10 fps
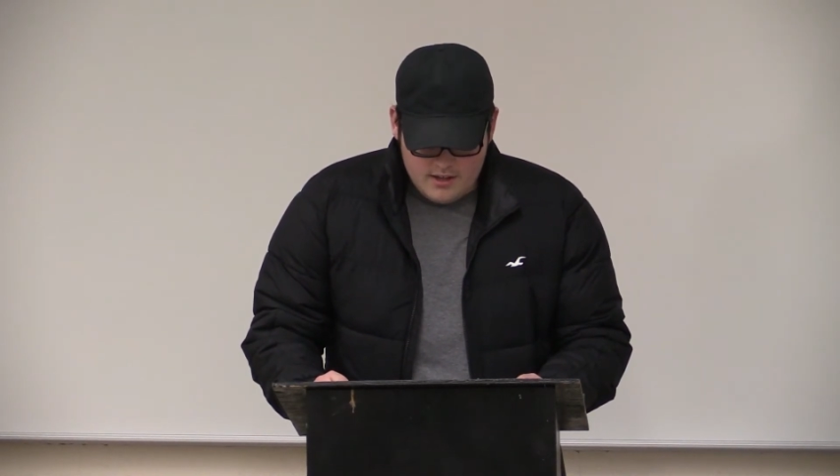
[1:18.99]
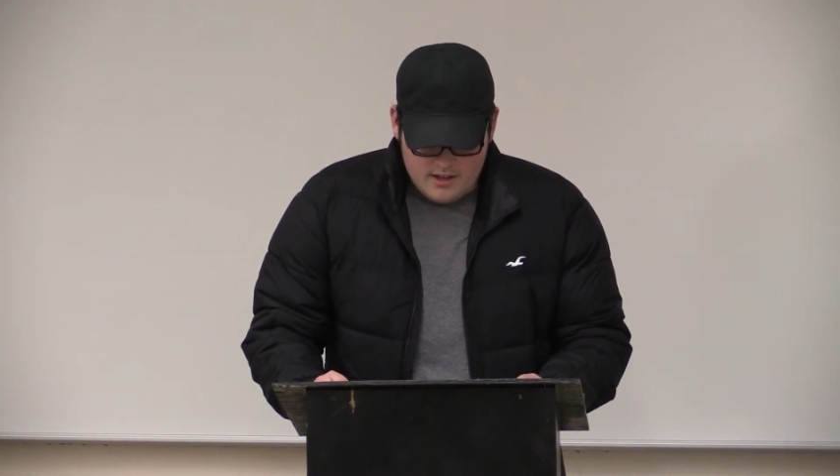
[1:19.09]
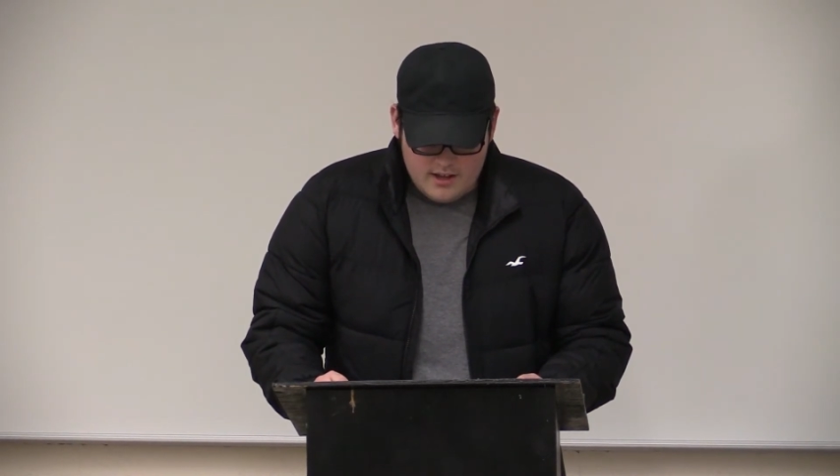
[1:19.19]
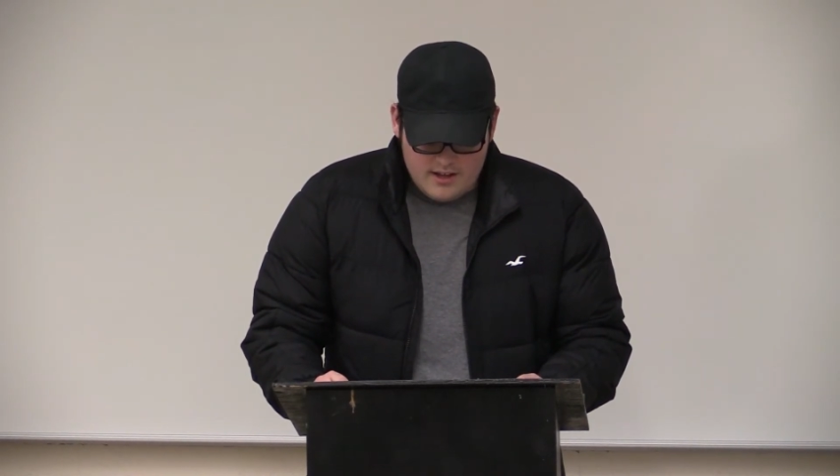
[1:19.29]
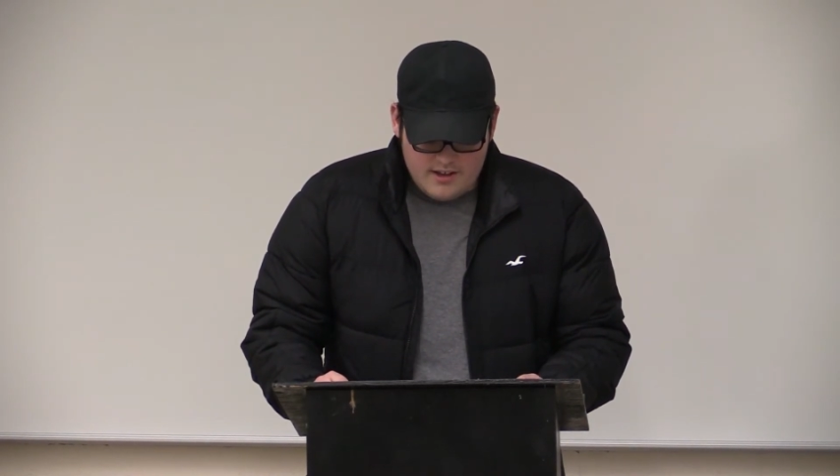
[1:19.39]

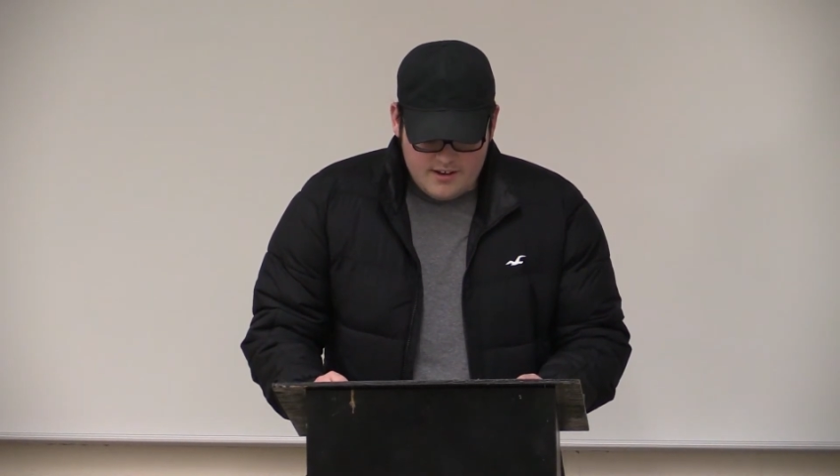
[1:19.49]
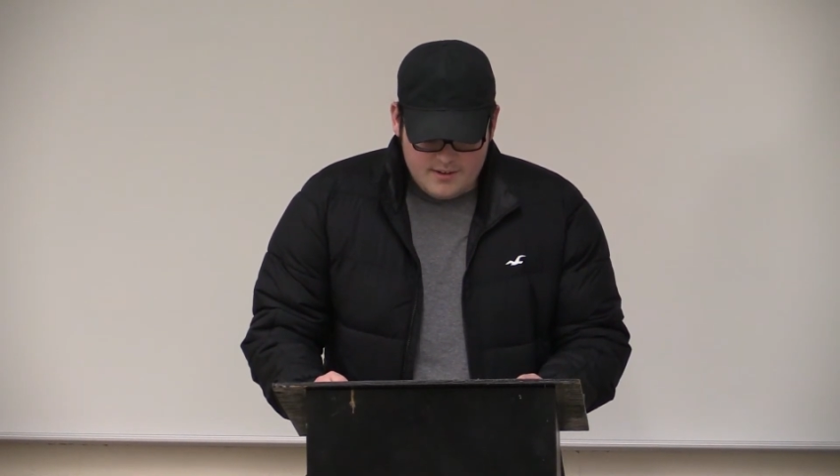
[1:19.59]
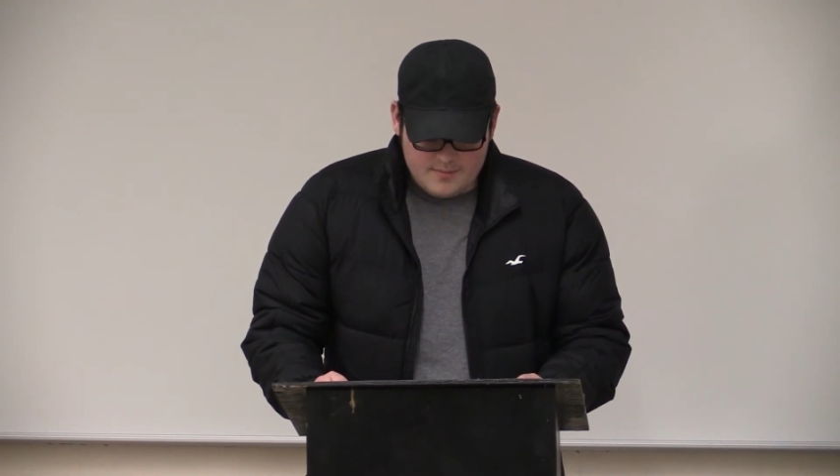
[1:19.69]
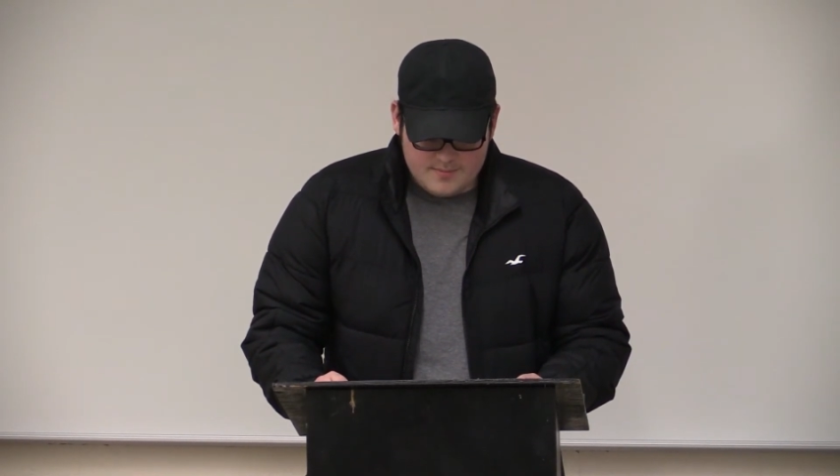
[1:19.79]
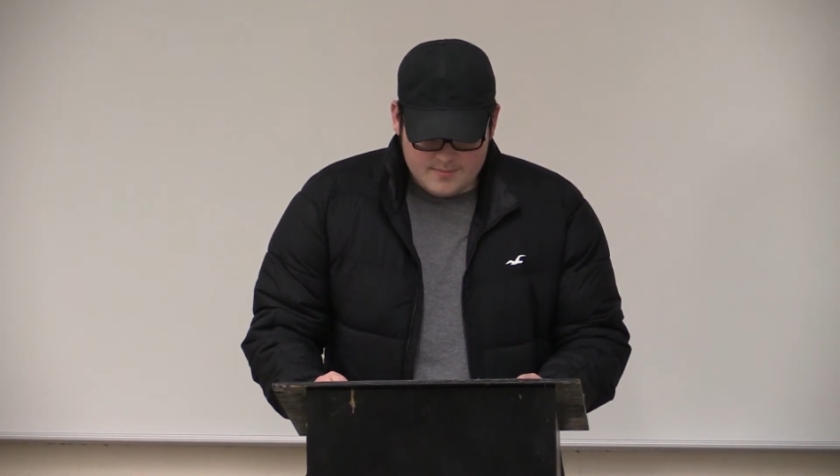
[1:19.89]
And
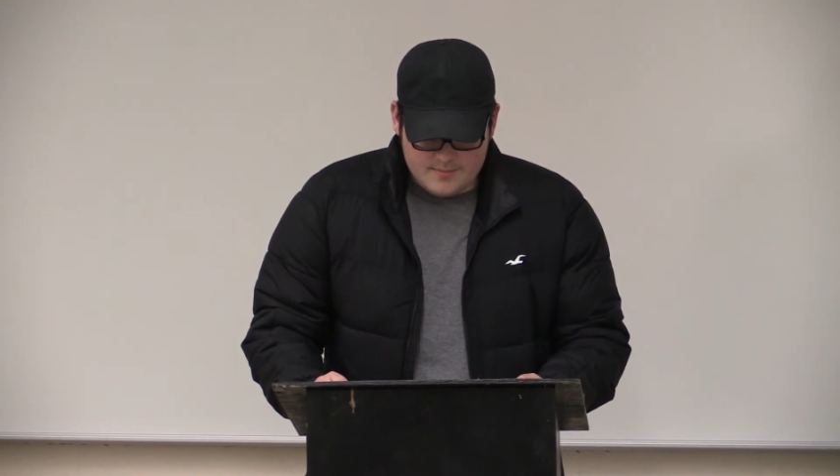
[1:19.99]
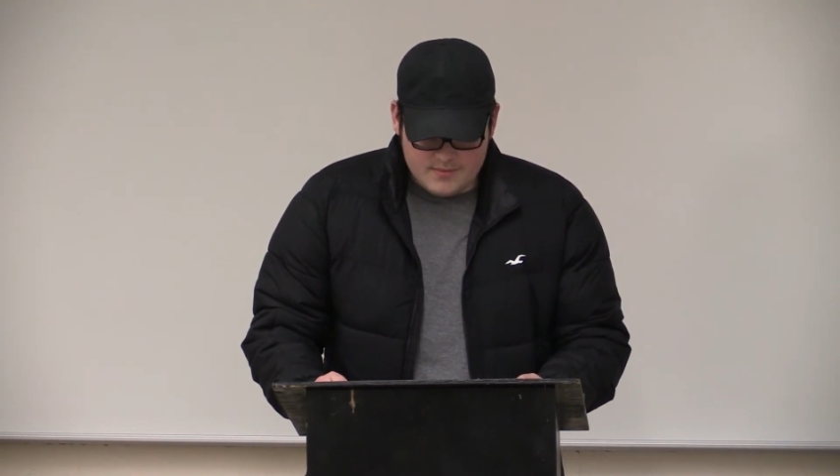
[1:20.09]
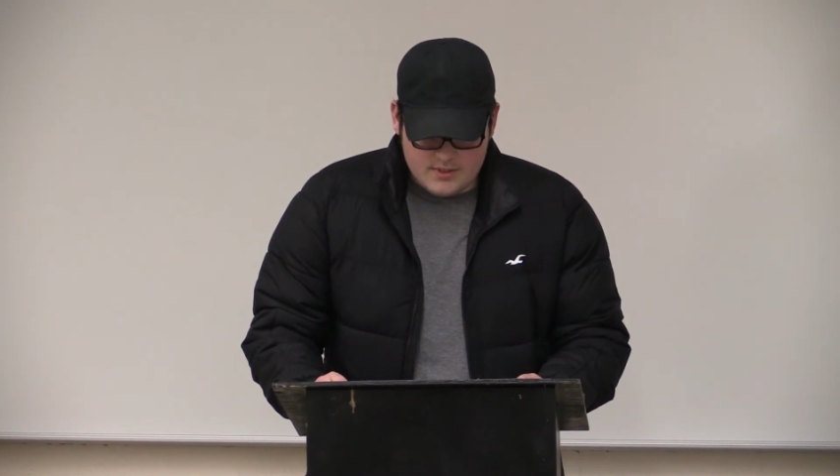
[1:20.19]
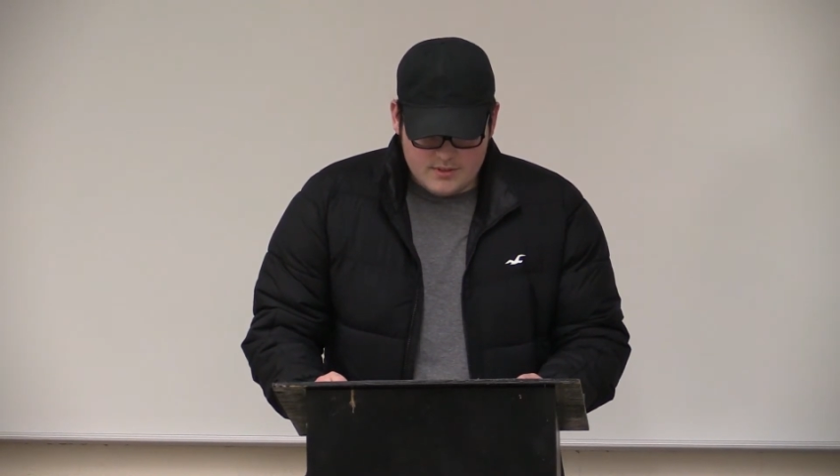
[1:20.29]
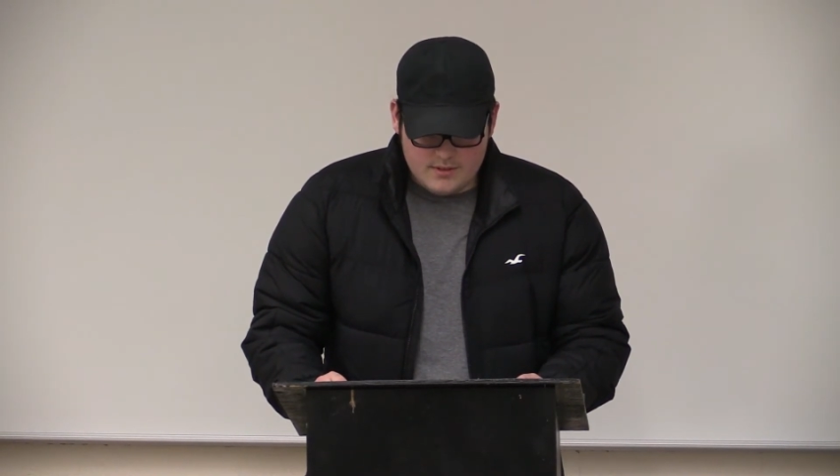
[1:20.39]

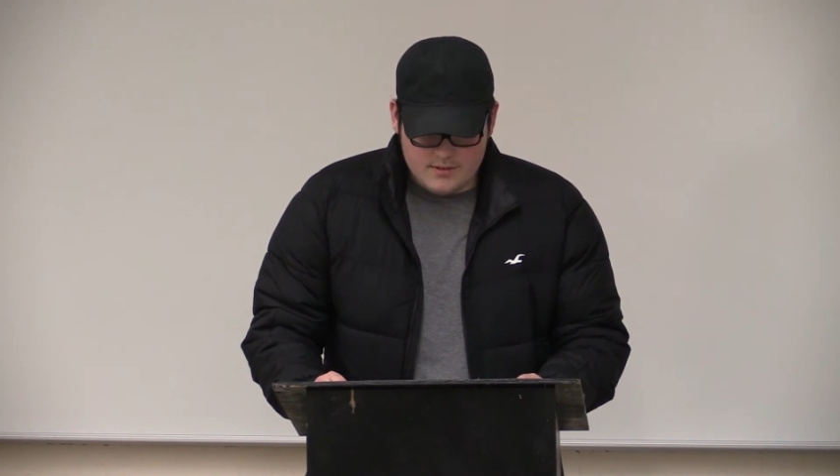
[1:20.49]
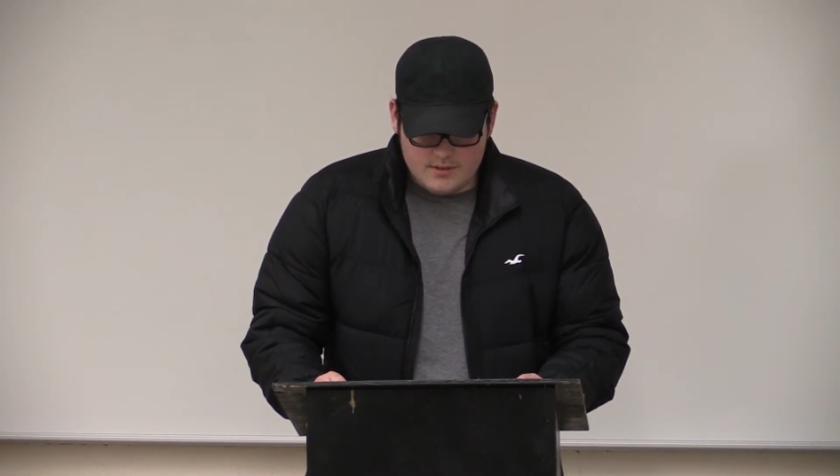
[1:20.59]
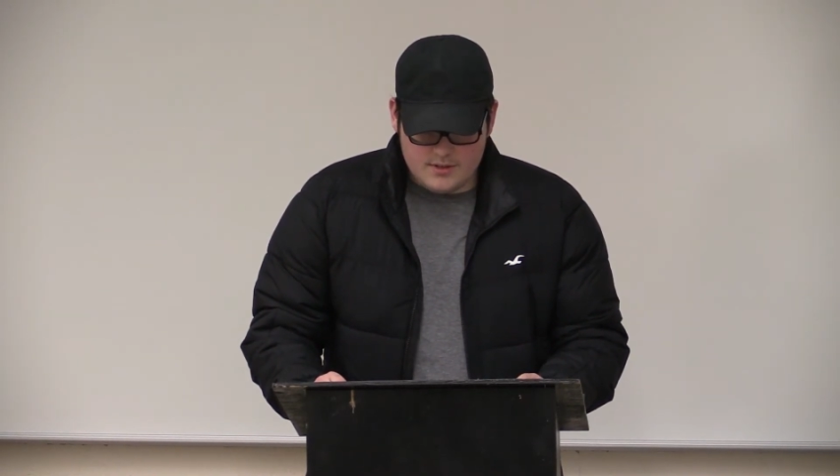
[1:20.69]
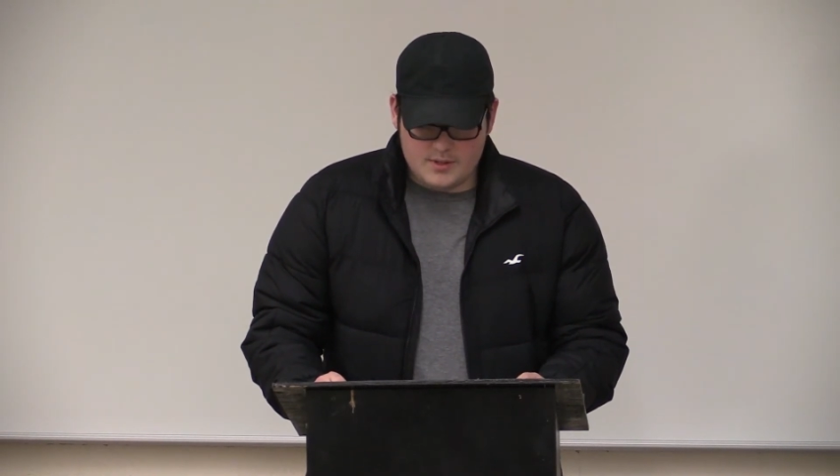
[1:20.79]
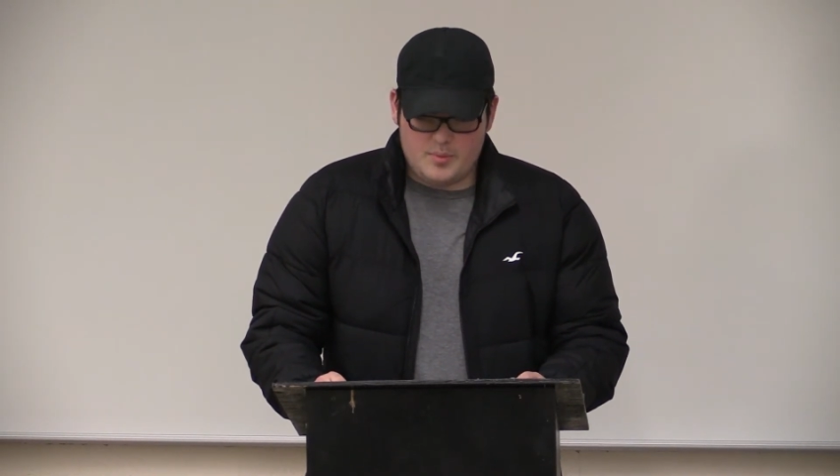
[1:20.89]

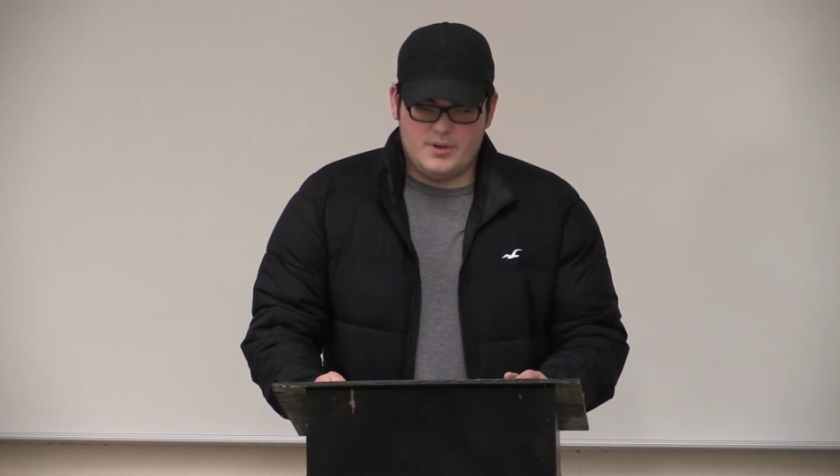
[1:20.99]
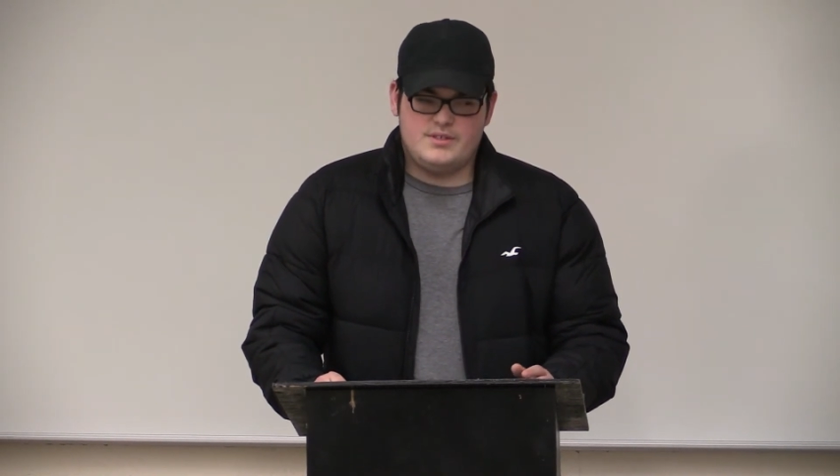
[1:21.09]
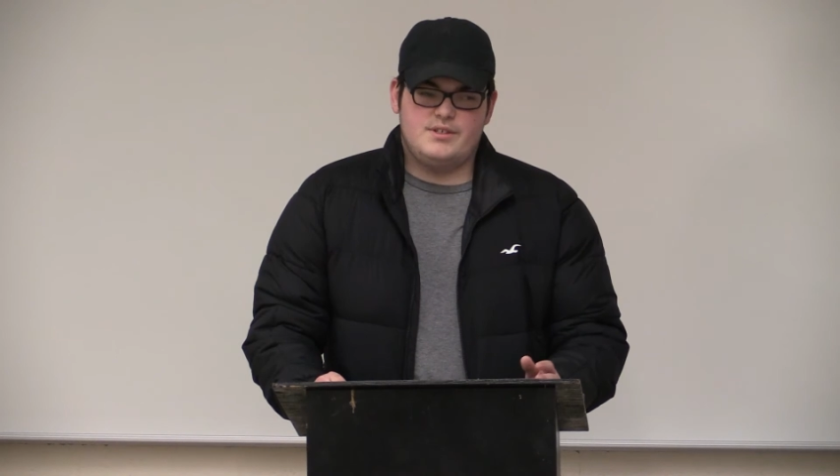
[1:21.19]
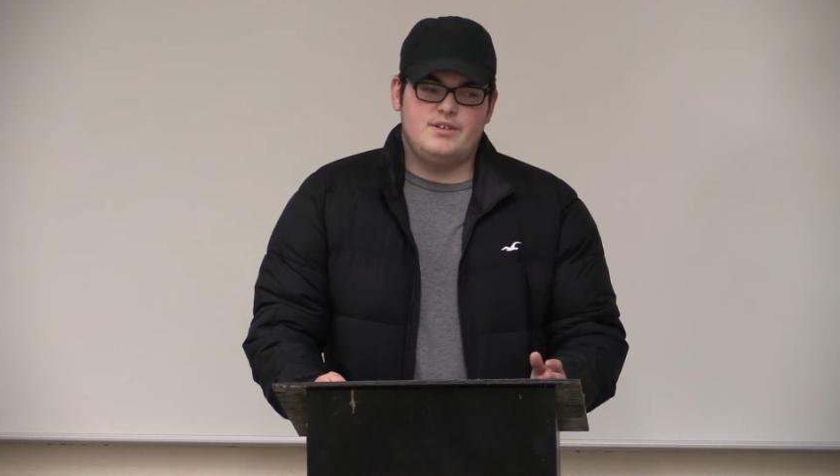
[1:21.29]
there's a person.